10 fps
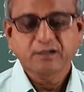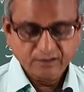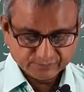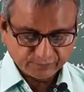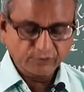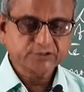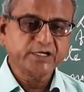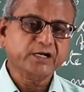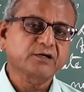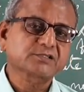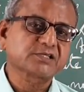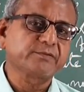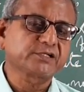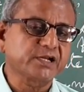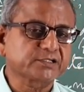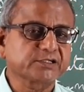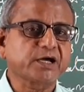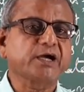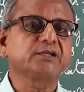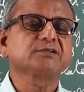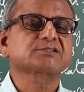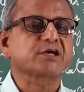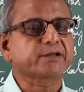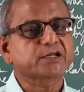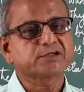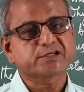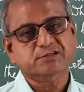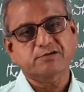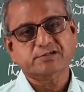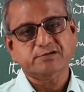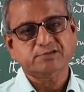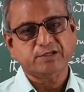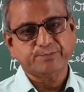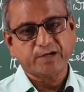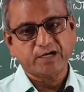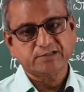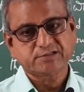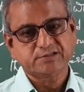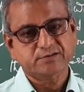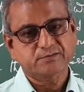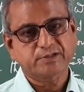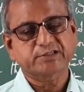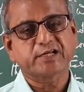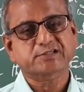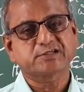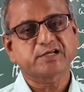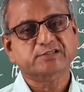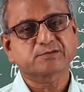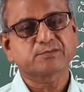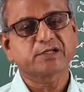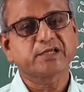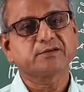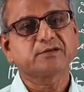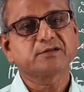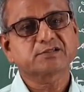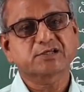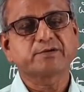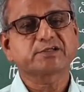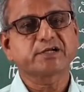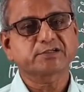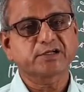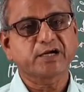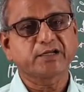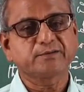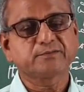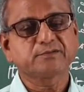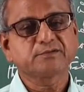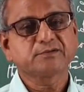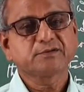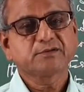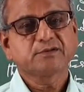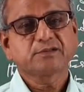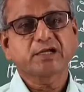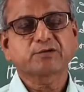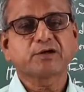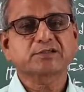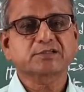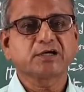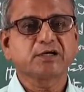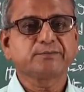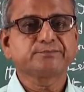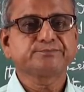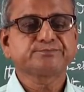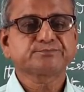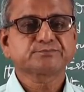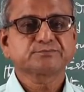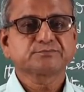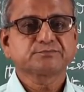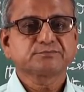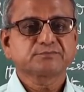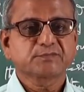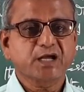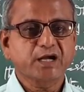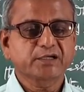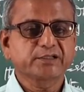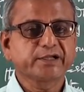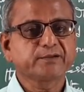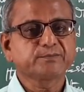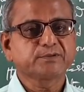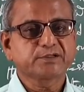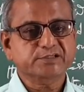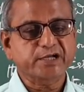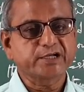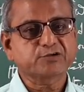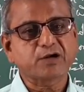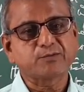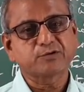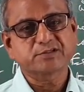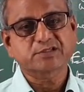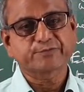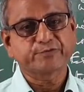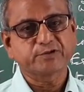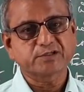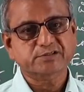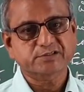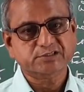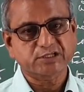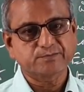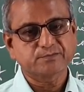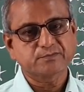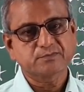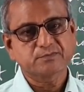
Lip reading: On 4th August 1789, several resolutions were passed by the National Assembly, 1789. That was that they decided to abolish the feudal system